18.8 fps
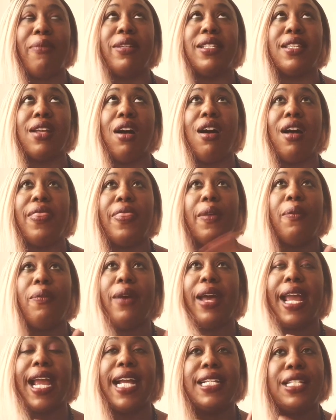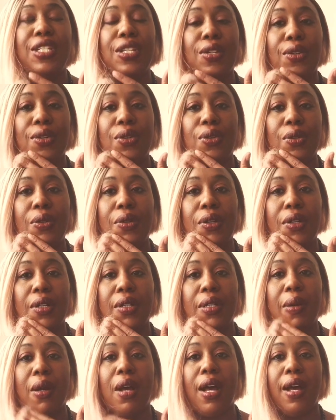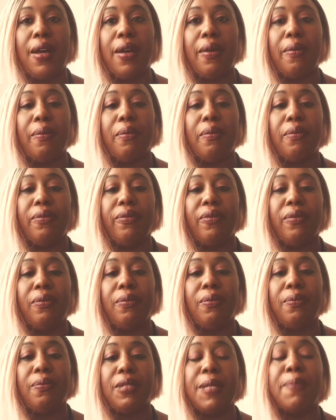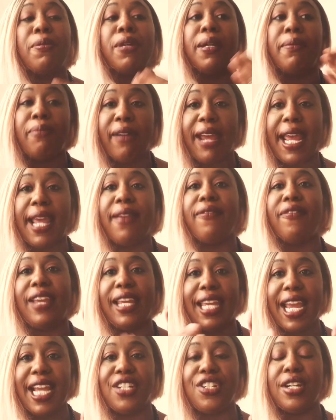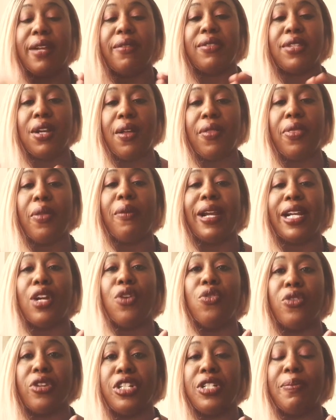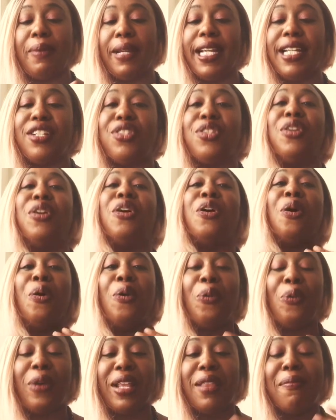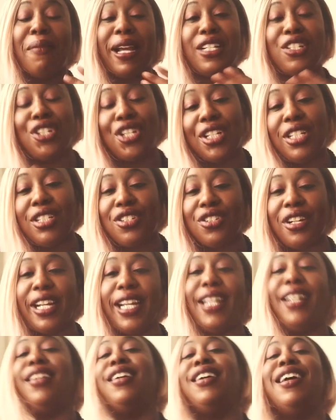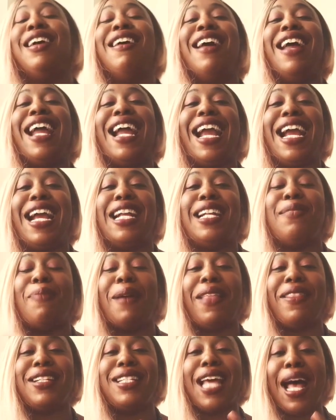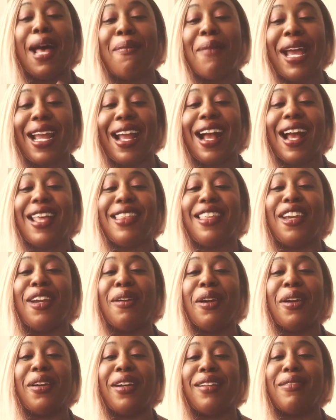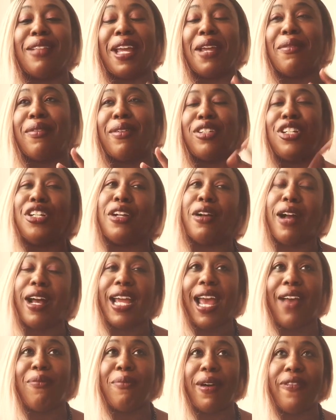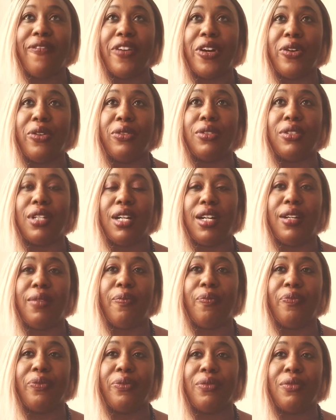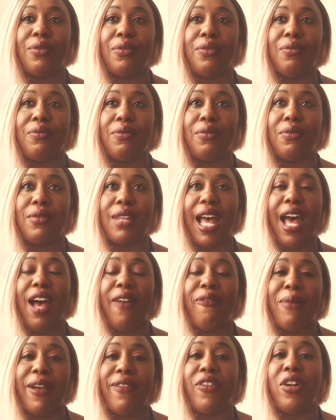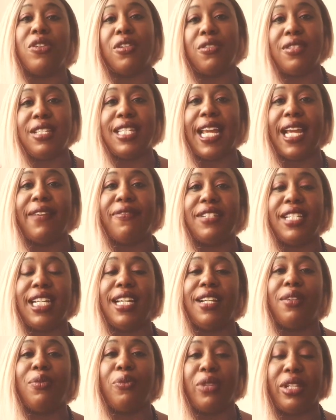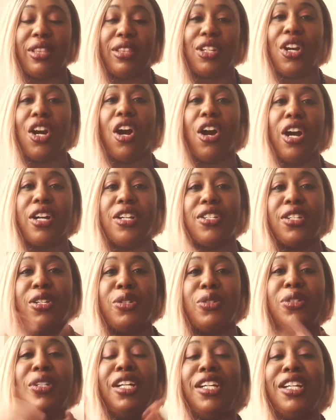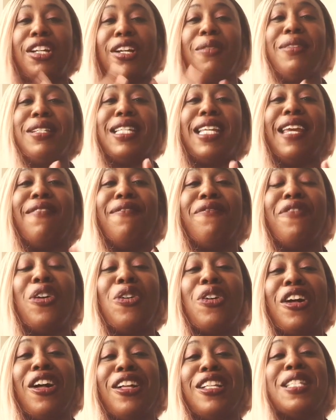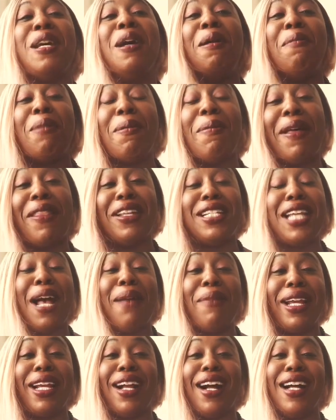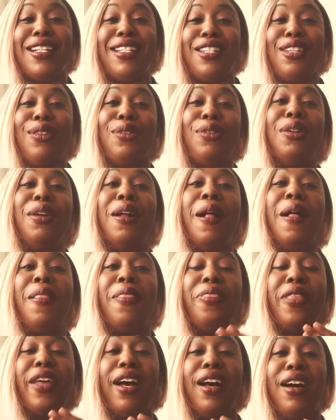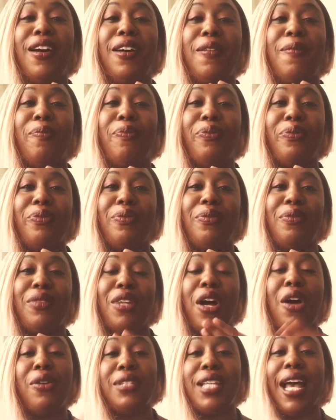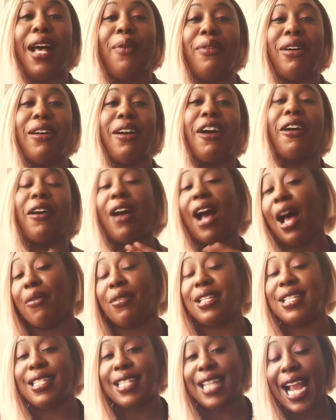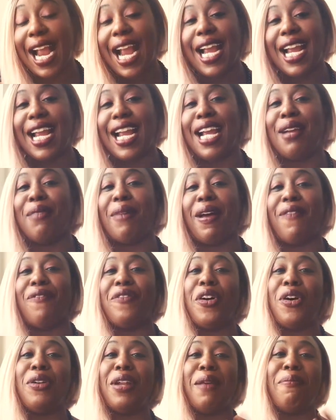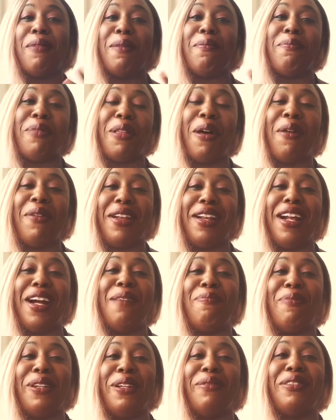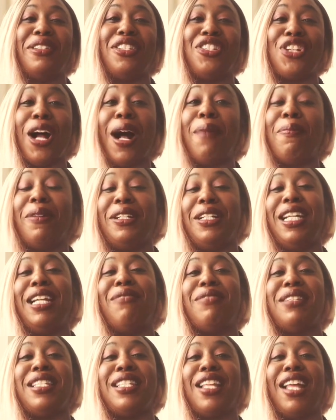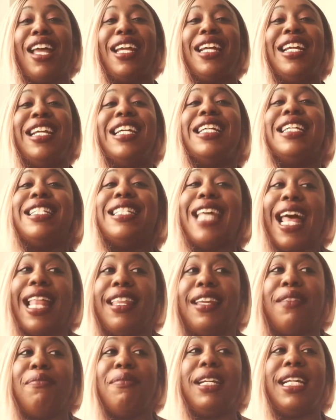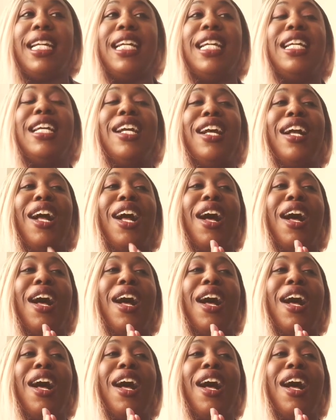was on the way to spring break vacation. I was on the way to Orange Beach with my children. And by the time I got there, like, I have my phone, on safety with the car. So, I wasn't getting phone calls. But by the time I got to the hotel where I was staying, my phone had been blowing up, and it was Choppa, and he was like telling me